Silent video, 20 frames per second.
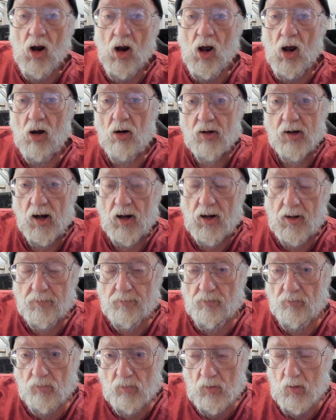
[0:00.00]
Okay,
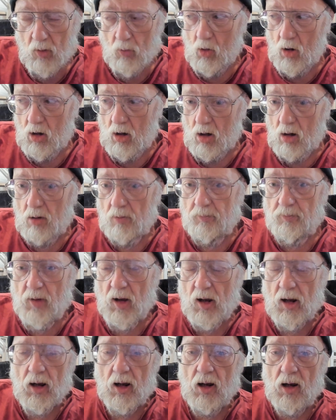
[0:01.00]
well,
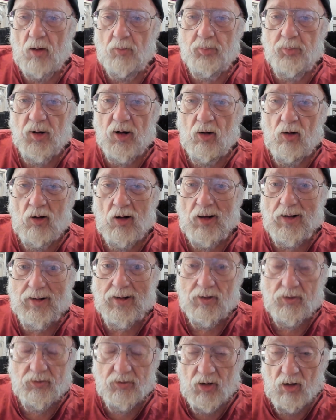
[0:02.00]
apparently
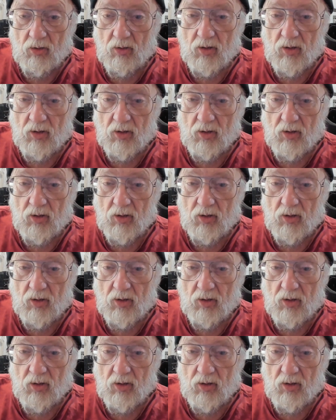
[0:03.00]
Intel